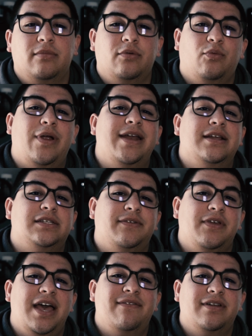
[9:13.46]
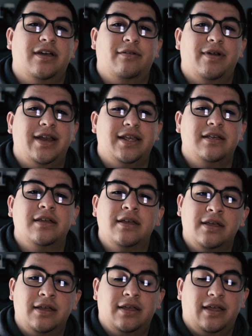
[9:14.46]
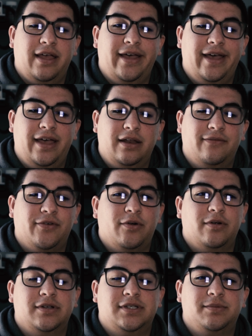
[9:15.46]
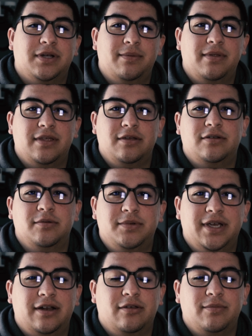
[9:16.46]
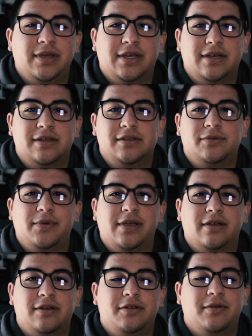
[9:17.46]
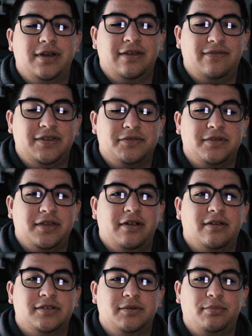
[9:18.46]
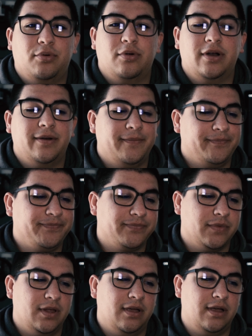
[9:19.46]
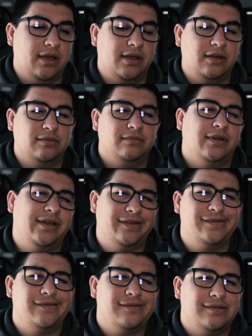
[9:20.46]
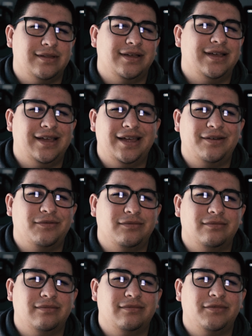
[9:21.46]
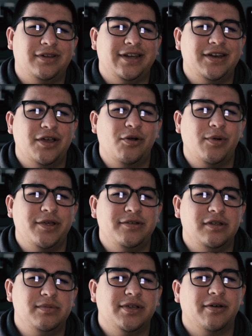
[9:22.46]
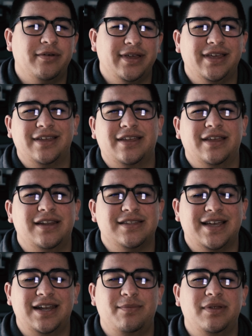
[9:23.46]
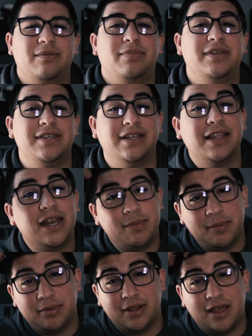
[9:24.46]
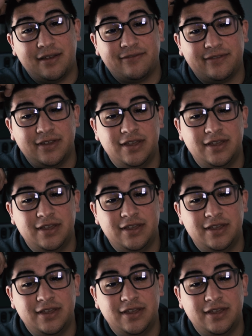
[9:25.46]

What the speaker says: Rate us if you haven't already, and of course subscribe to the YouTube channel, because we couldn't do any of this without your all support. I don't really know where YouTube's going, and it's kind of been pissing a lot of people off,